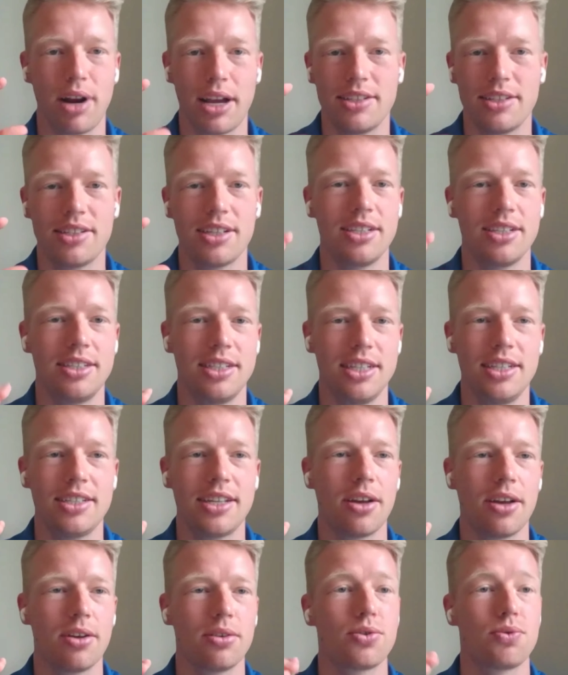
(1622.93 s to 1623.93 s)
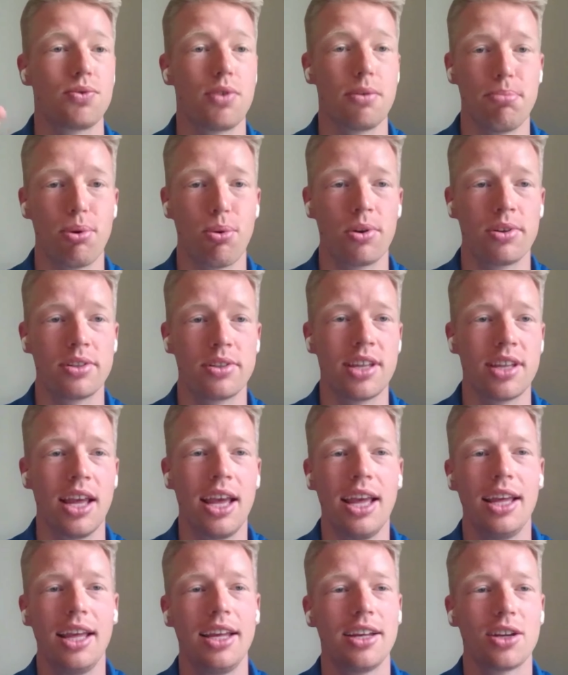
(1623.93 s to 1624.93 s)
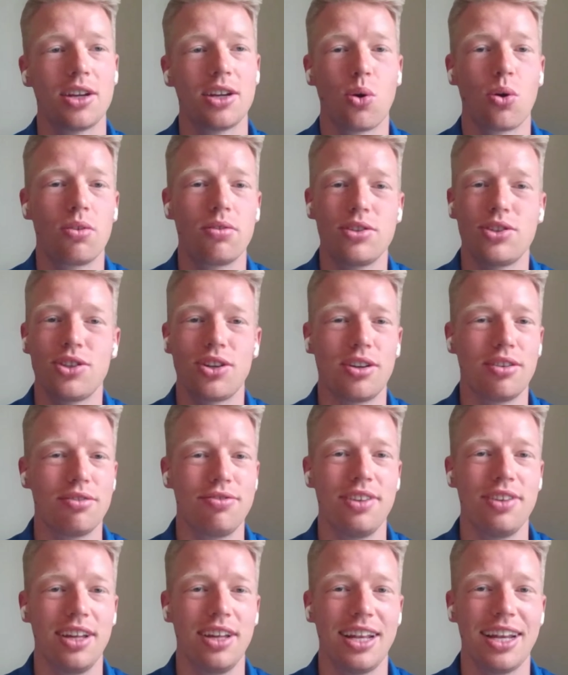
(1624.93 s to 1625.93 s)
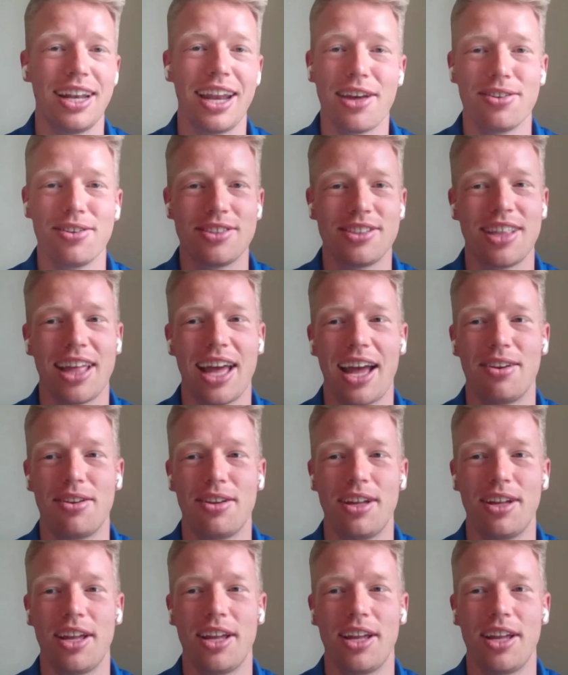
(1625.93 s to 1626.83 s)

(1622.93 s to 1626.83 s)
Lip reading: pricing, details, reports, CourtReserve nails that.